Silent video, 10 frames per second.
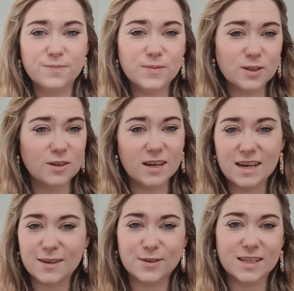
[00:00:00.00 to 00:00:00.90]
So I'm going to
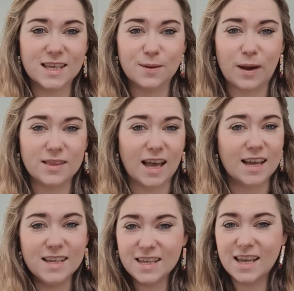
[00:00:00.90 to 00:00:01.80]
leave you to think about that.
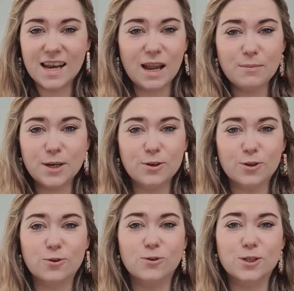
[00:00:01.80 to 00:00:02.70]
Let me know your
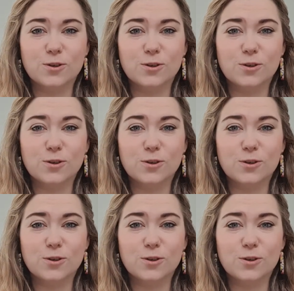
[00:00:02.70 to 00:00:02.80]
thoughts.